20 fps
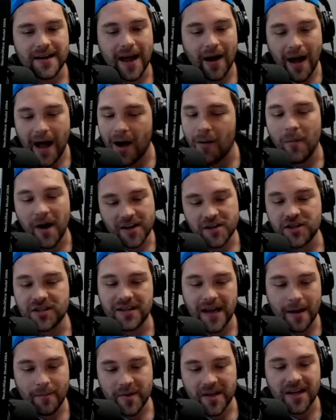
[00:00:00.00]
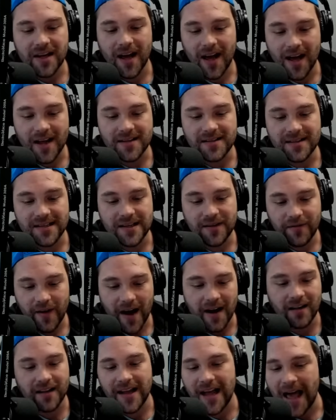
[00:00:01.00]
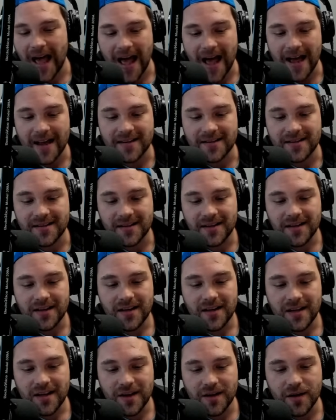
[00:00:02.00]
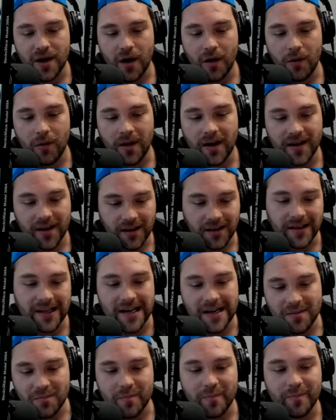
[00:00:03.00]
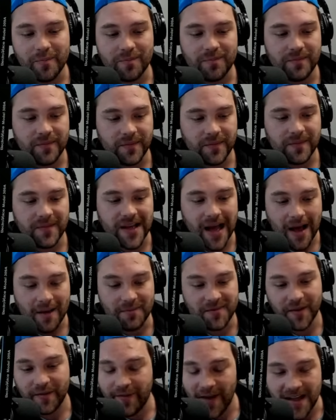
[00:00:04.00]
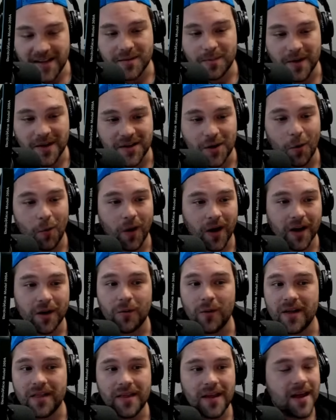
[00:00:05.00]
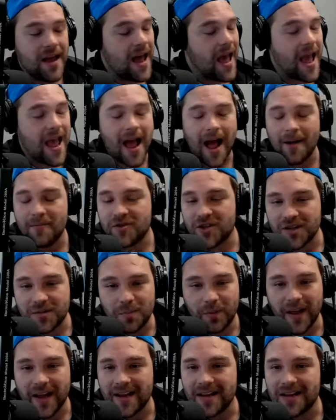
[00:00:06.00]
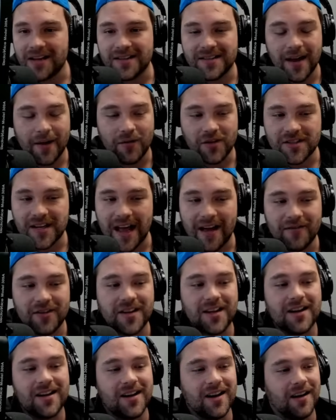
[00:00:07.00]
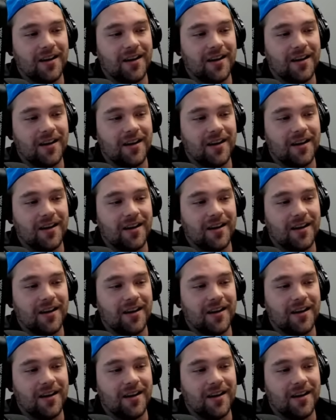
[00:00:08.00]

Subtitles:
Now, how much is that because he finally has, an elite defenseman to work with? Hey, I'm just playing you devil's advocate.